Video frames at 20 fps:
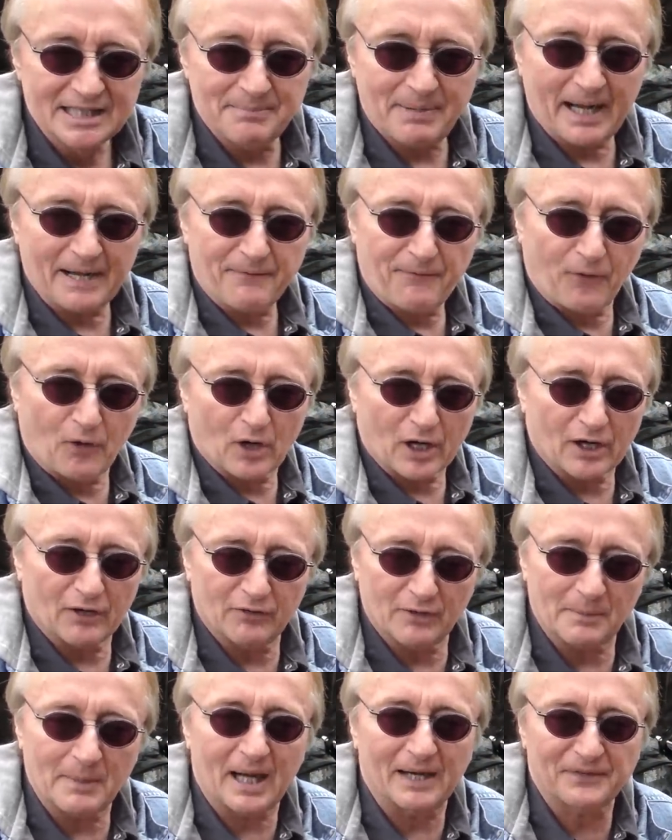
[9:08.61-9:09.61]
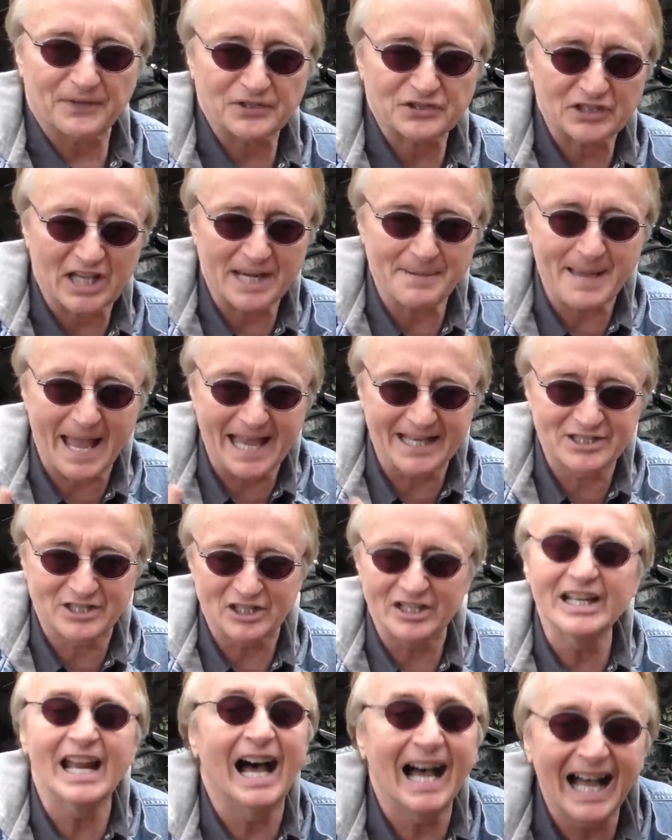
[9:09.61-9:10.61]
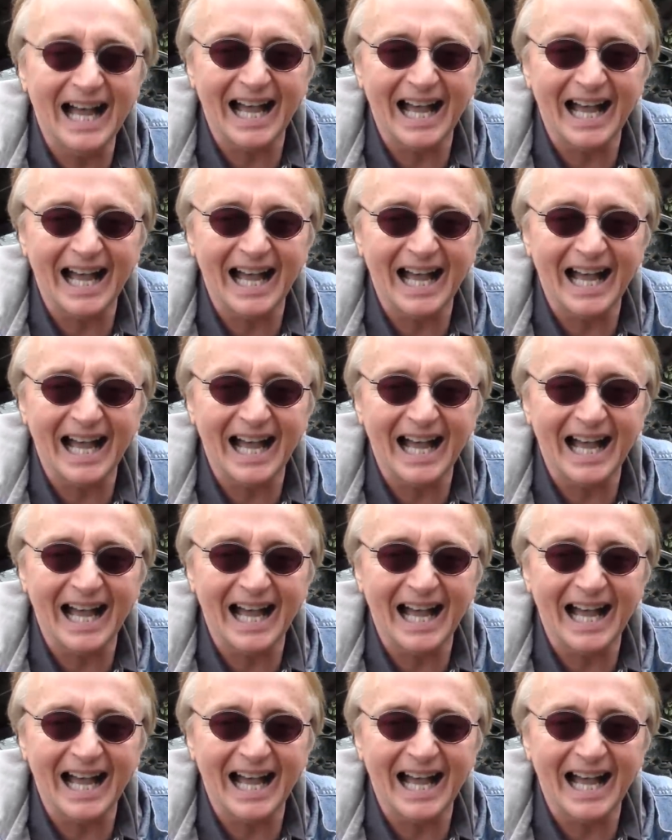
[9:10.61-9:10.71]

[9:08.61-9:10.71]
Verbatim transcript: and buy four of them off the same engine.